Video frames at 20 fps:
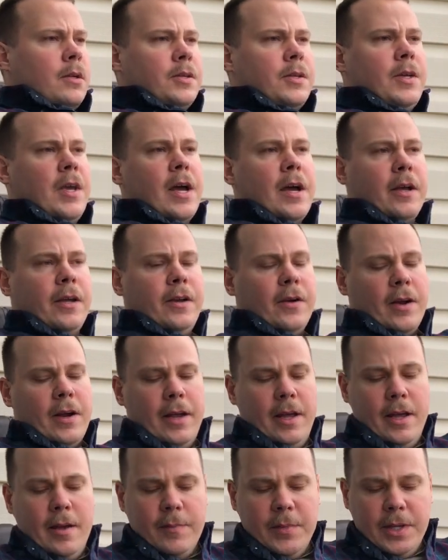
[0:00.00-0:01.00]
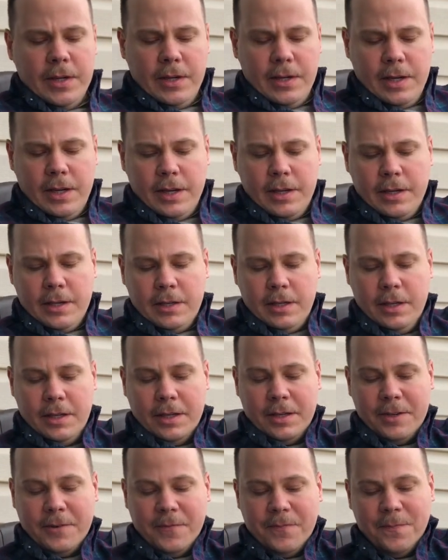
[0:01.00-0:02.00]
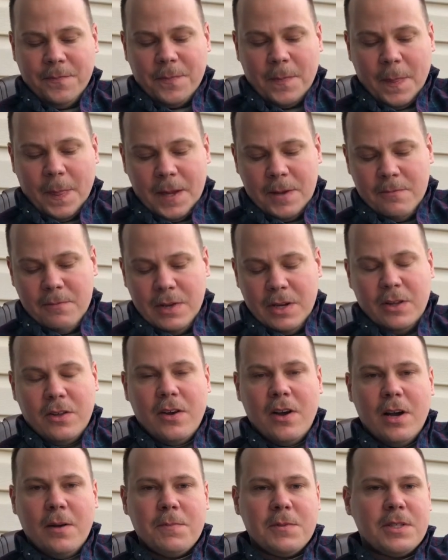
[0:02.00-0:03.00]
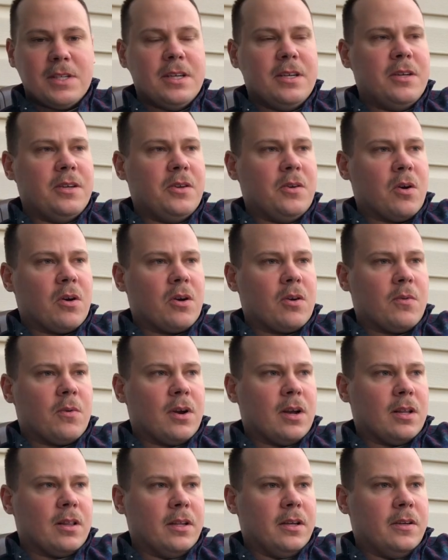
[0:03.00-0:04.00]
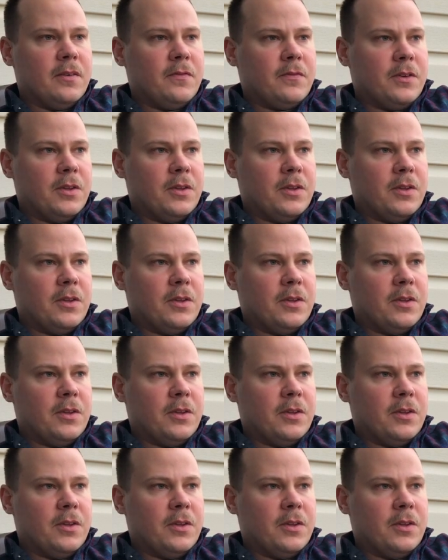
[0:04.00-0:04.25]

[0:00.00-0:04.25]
So yeah, here I am in the middle of upstate New York where I live,